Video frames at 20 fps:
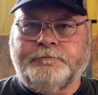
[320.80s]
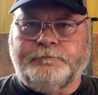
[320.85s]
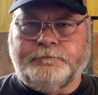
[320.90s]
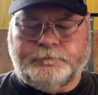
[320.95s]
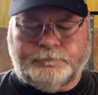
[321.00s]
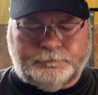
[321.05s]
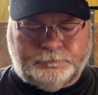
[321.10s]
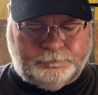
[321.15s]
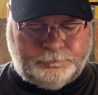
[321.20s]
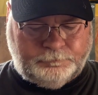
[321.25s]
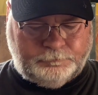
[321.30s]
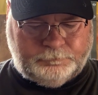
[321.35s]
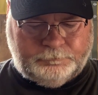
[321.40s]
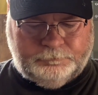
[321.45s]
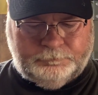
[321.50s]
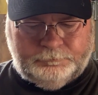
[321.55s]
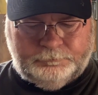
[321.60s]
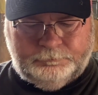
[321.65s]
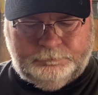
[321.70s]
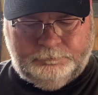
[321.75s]

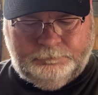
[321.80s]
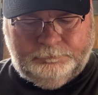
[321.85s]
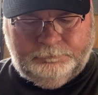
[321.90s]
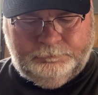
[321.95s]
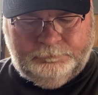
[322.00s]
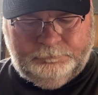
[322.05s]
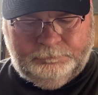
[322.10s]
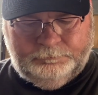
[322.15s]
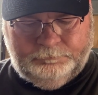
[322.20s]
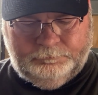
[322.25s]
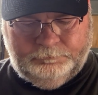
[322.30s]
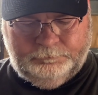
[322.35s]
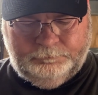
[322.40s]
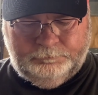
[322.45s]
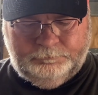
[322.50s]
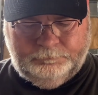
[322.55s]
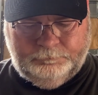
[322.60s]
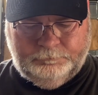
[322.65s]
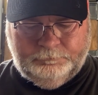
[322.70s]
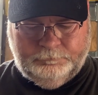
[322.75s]

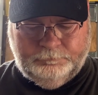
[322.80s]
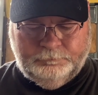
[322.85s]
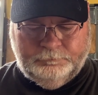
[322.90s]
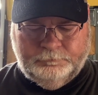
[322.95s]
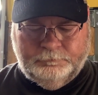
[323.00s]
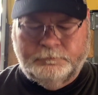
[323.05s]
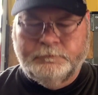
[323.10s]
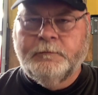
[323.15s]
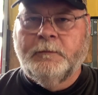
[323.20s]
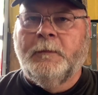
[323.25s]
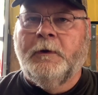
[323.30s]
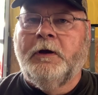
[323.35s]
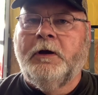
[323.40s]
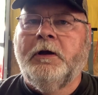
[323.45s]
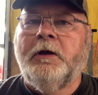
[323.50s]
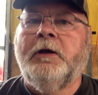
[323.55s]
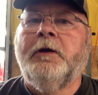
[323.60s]
(silence)